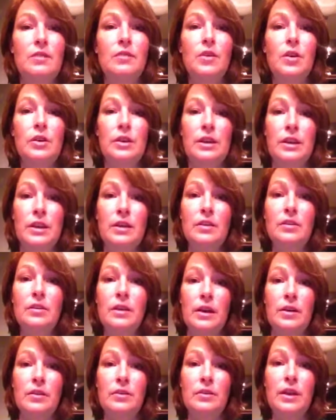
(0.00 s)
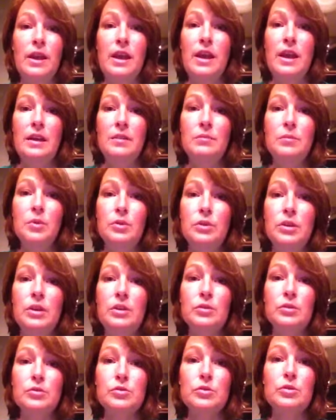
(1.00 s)
of our ELL and
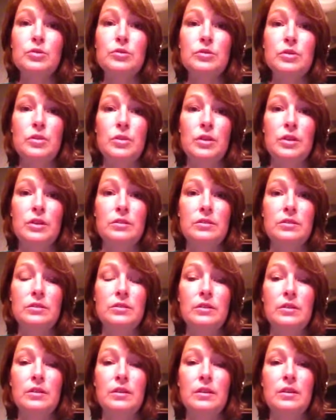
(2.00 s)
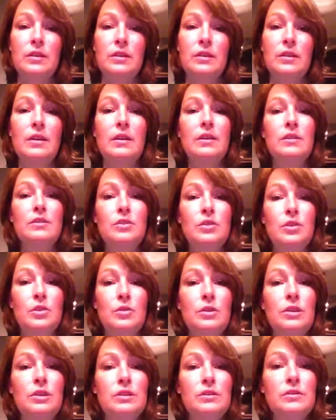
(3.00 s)
multicultural students to
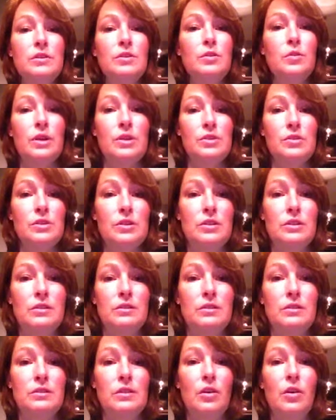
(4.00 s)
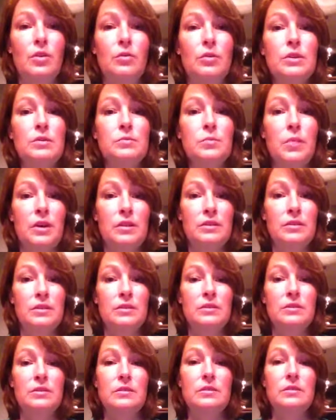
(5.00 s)
elicit questions or
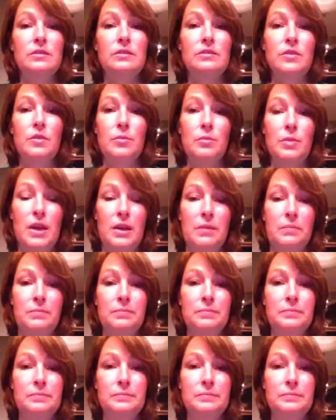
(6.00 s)
responses from them.